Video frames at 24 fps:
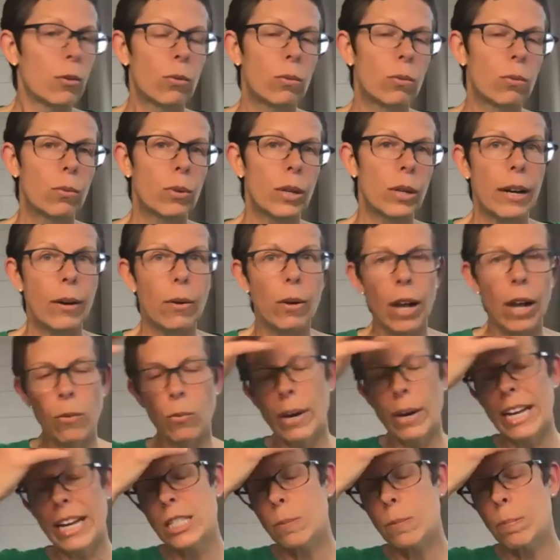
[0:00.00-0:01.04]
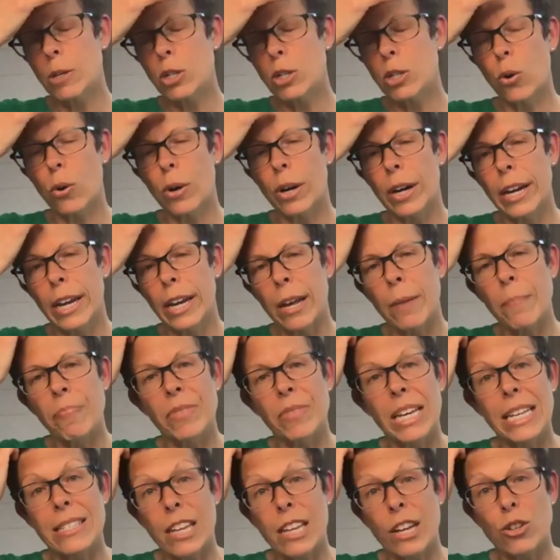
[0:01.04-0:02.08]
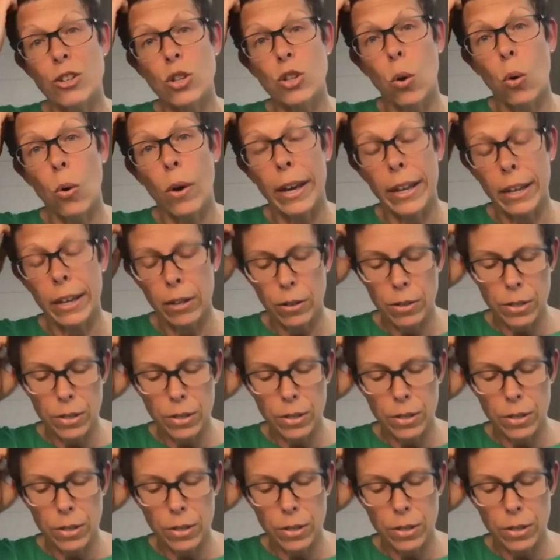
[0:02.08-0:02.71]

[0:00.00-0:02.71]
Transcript: re- respiratory essential oils.